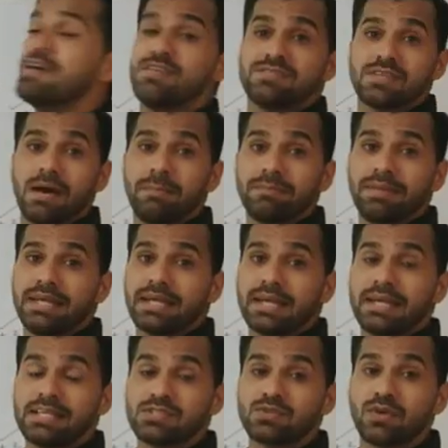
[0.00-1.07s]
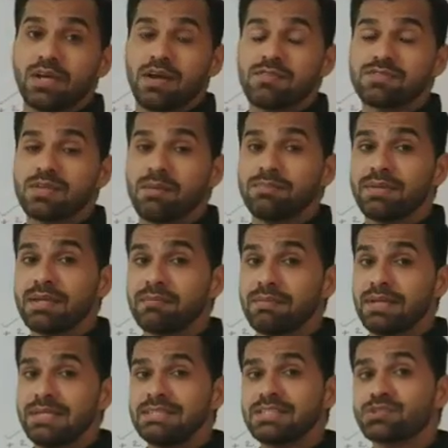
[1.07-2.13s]
something, and square of something
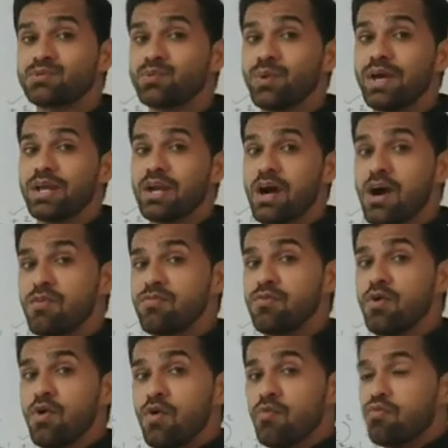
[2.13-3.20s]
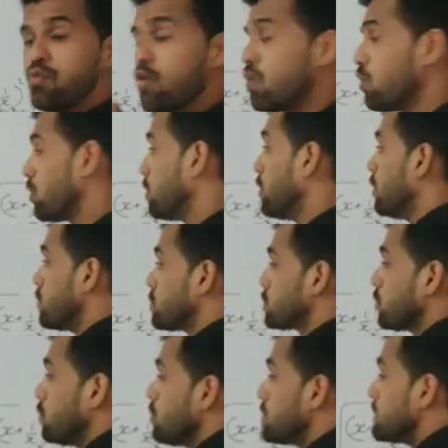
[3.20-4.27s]
means square of 4.
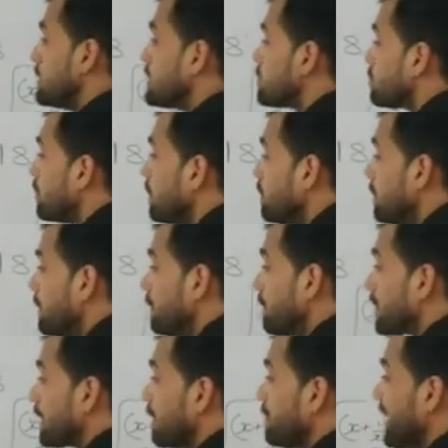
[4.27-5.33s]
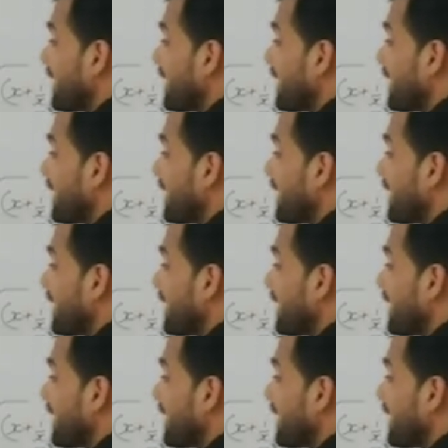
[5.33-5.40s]
So this will become